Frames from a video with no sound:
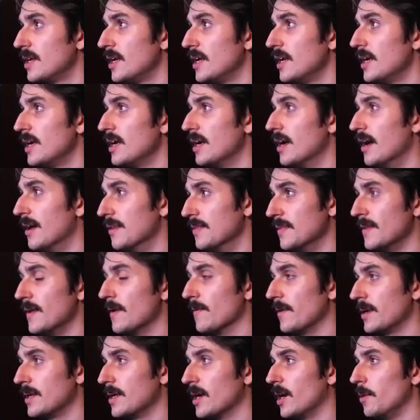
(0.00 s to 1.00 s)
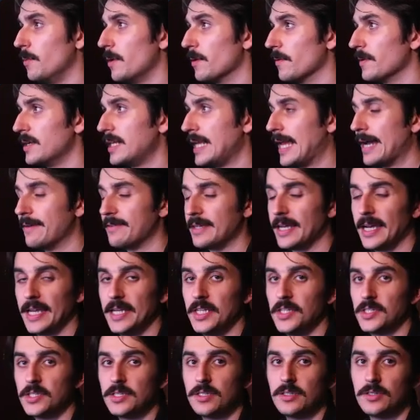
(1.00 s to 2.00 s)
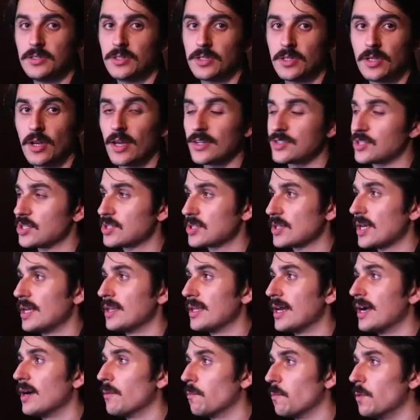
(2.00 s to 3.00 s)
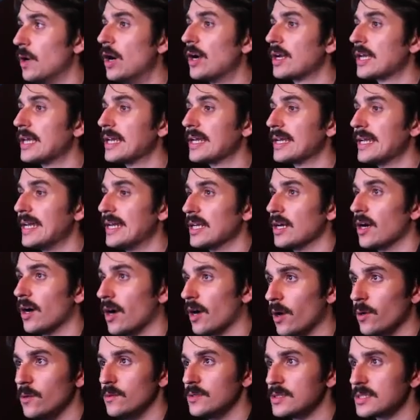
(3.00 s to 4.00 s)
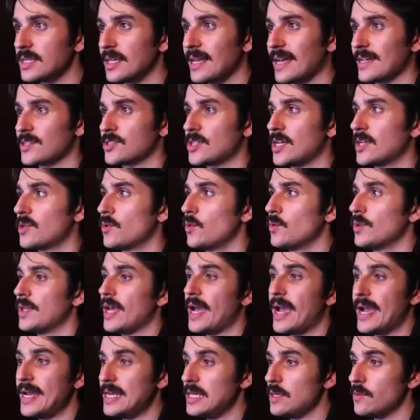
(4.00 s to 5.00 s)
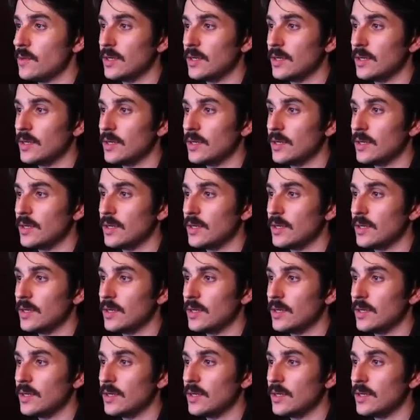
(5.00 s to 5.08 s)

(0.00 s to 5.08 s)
And there we go. We already have an agent just like that working in our own Slack channel that anyone